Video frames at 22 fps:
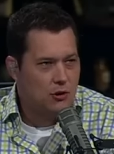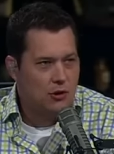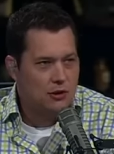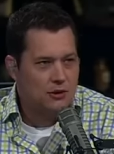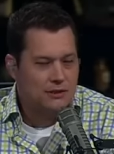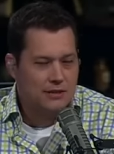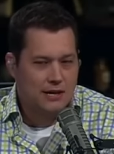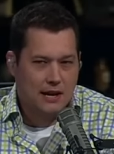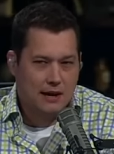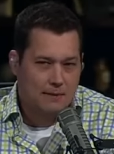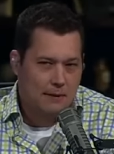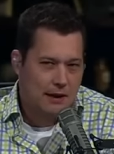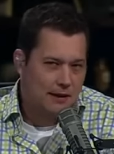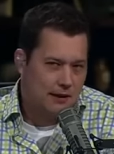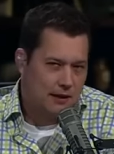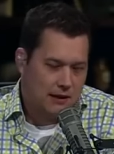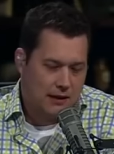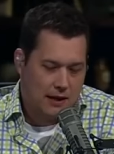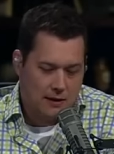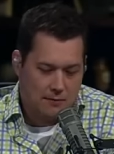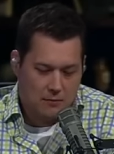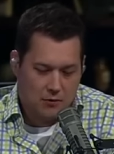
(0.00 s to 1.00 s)
all the time, and
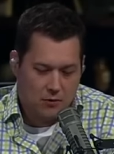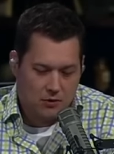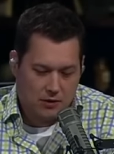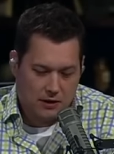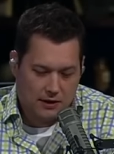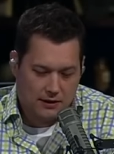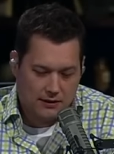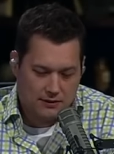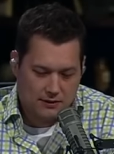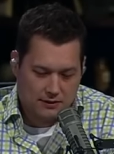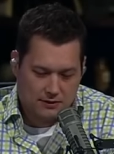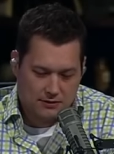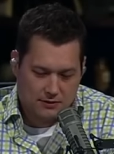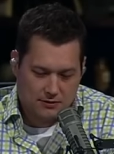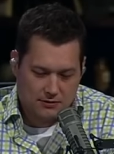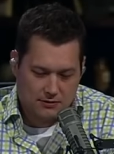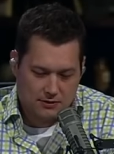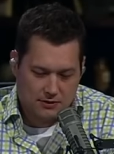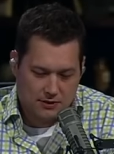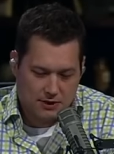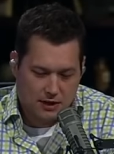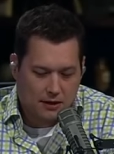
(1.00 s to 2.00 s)
a lot more. Honestly, it's,
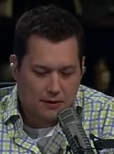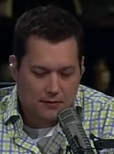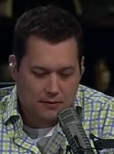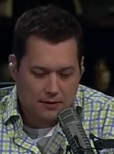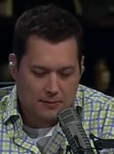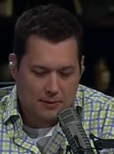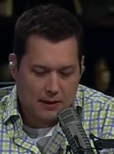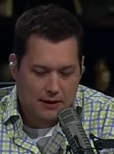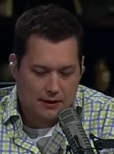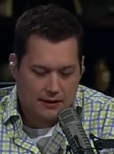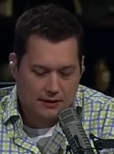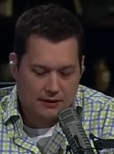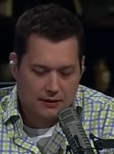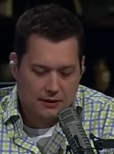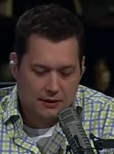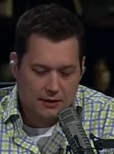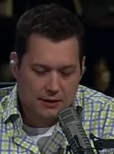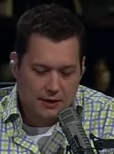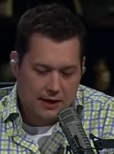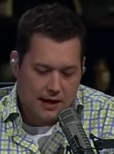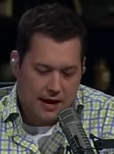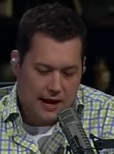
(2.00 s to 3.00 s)
there's a ton of them on here,
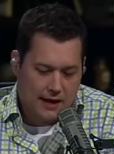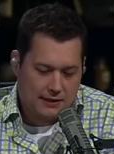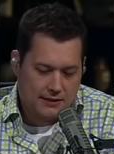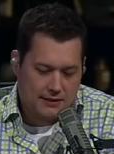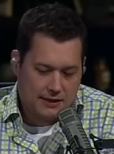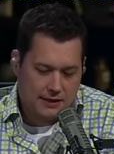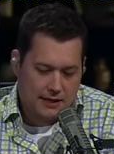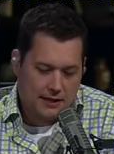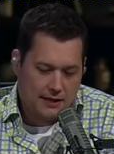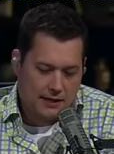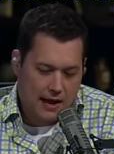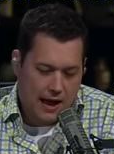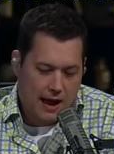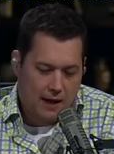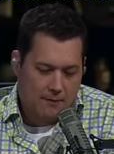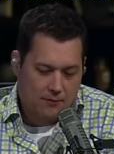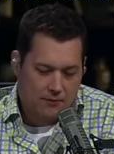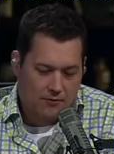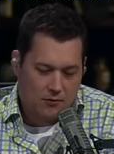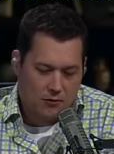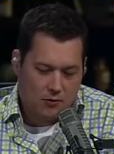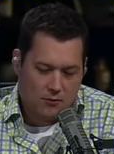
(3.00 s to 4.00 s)
and it's in an
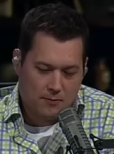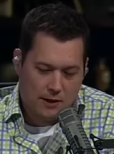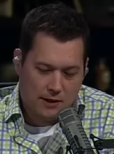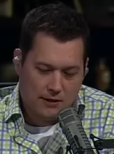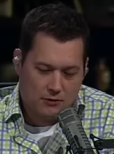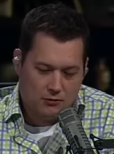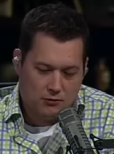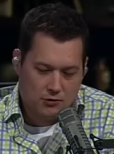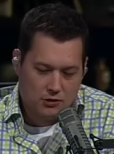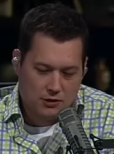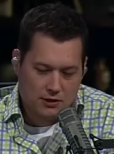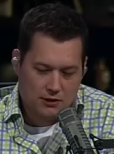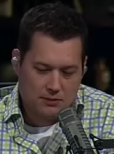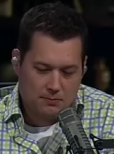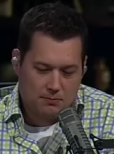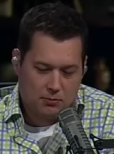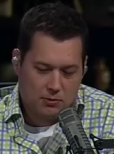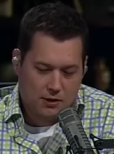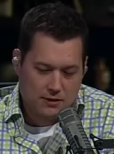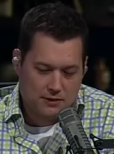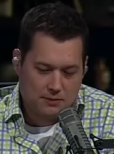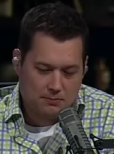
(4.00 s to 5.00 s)
app form, and you
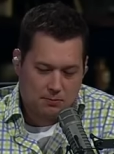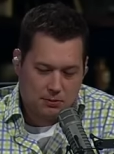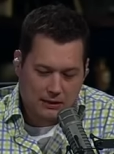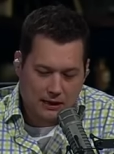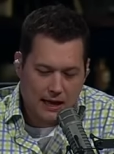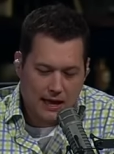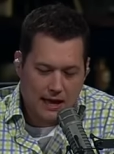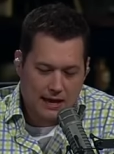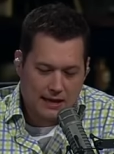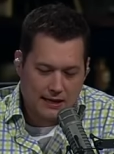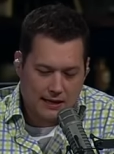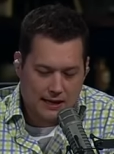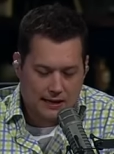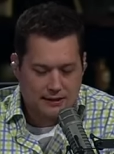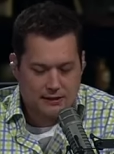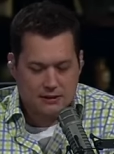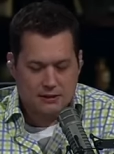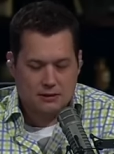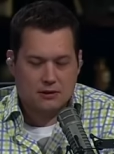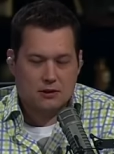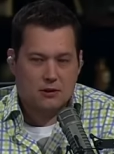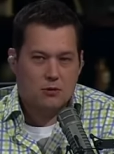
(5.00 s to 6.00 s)
just press play
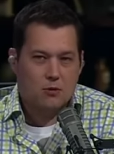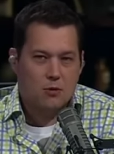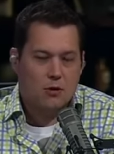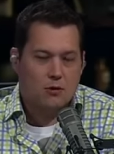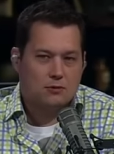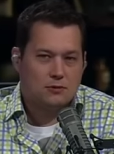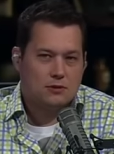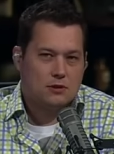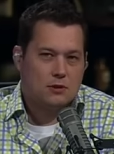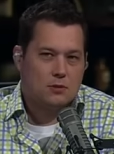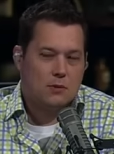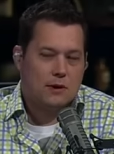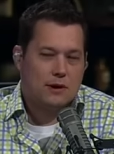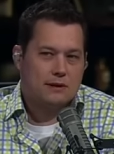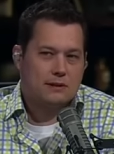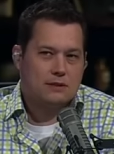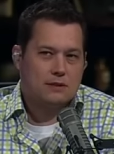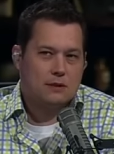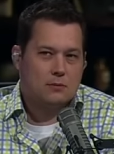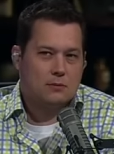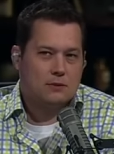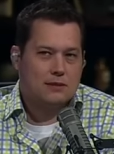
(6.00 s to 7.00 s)
next to the quote. So when
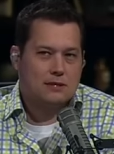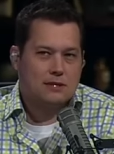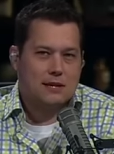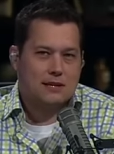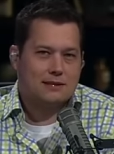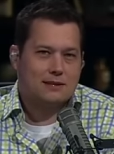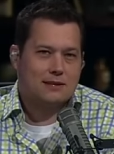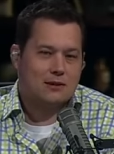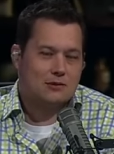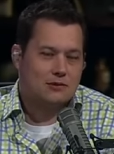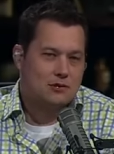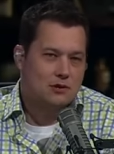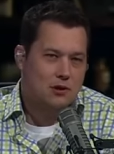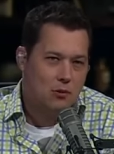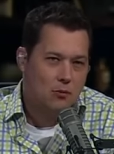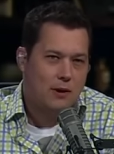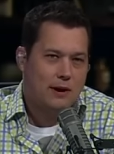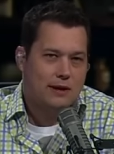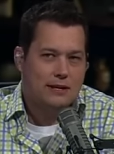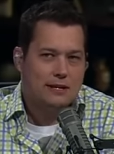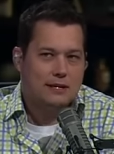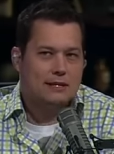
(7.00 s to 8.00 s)
someone says, "There's no
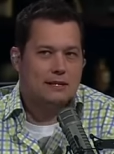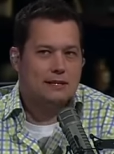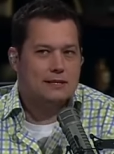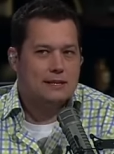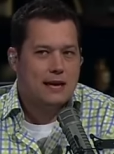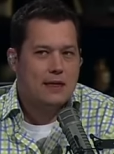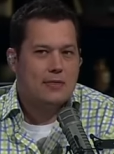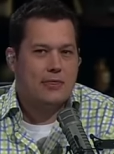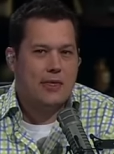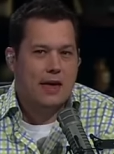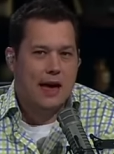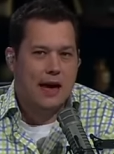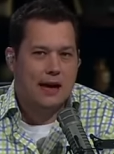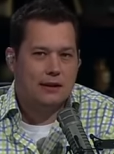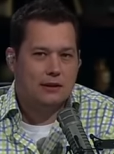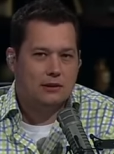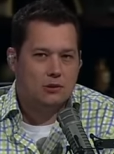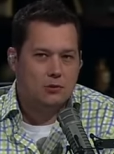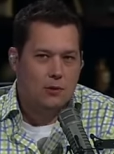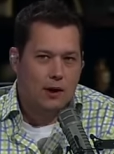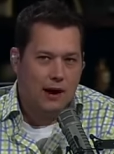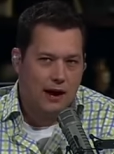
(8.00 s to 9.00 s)
way he said that,"
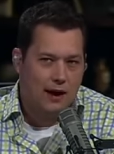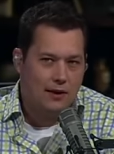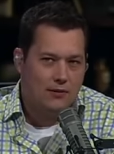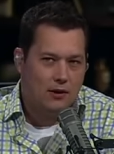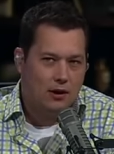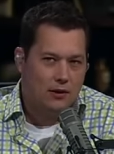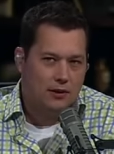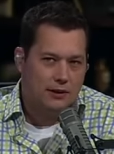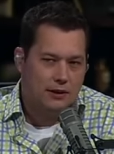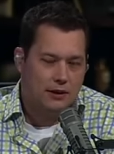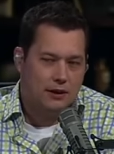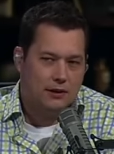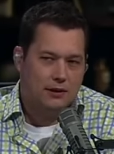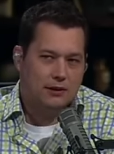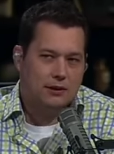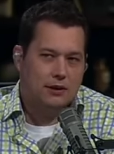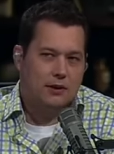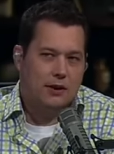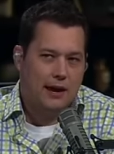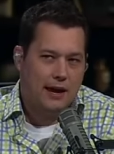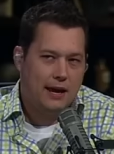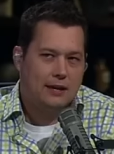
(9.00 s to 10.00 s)
you have all the
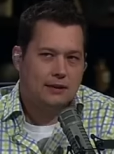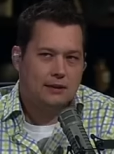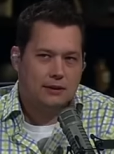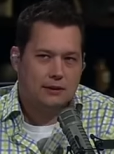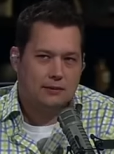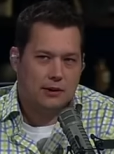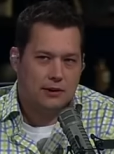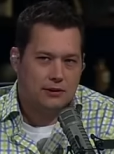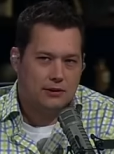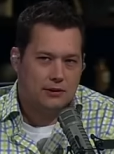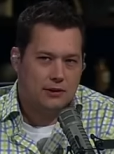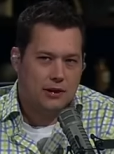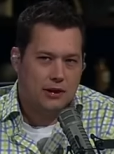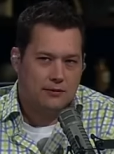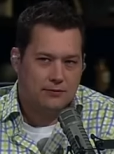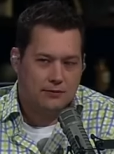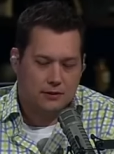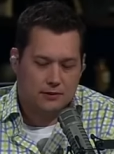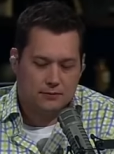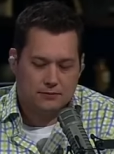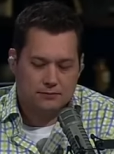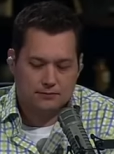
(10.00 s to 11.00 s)
audio so, handy right on your for iPhone. For
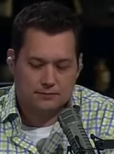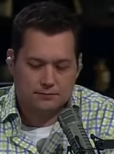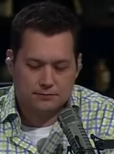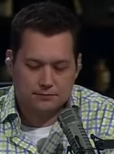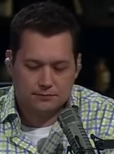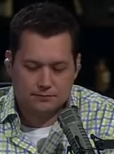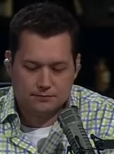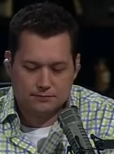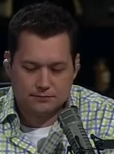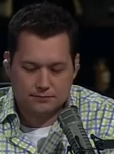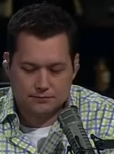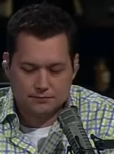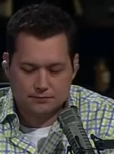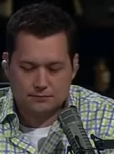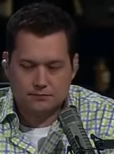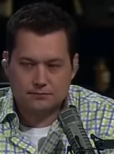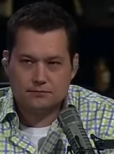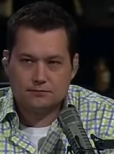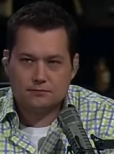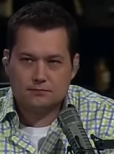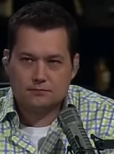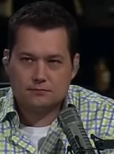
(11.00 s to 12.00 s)
instance, here's here's
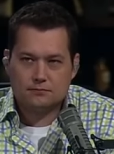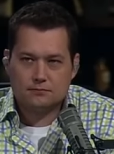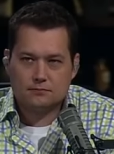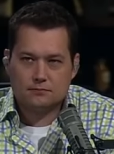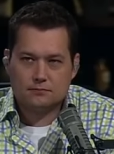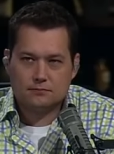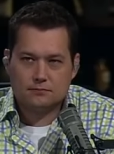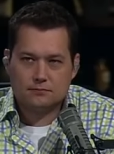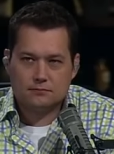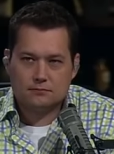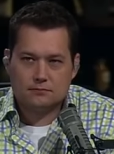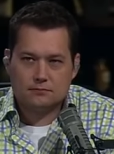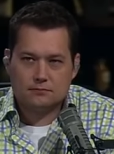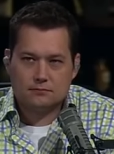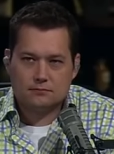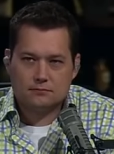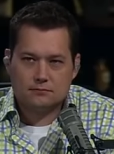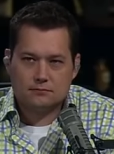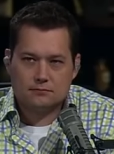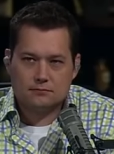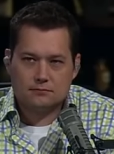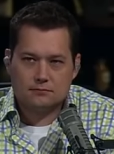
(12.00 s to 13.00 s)
one Obama
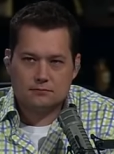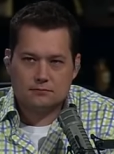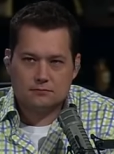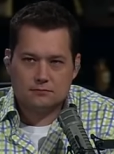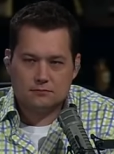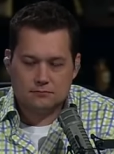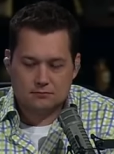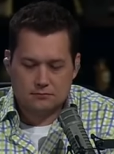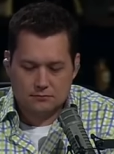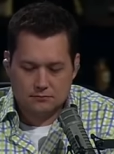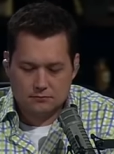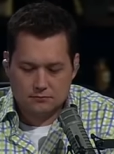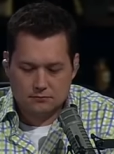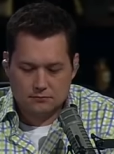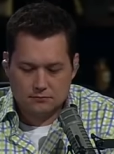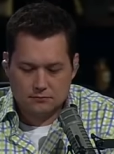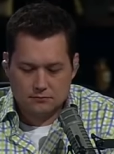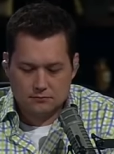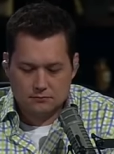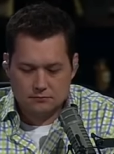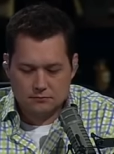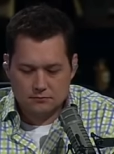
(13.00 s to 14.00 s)
quotes. Uh,
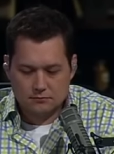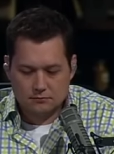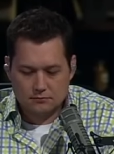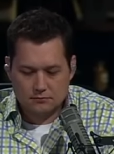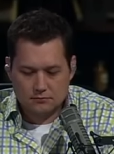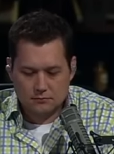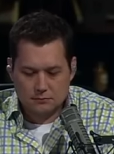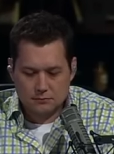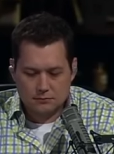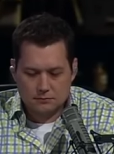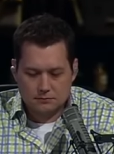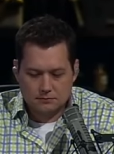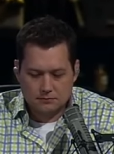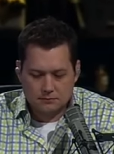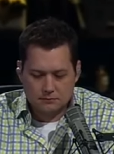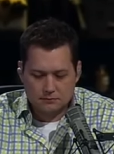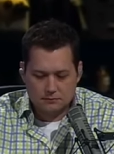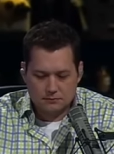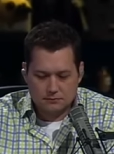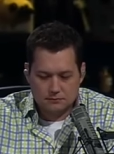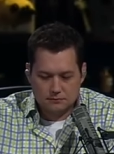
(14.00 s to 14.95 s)
let's just go to um,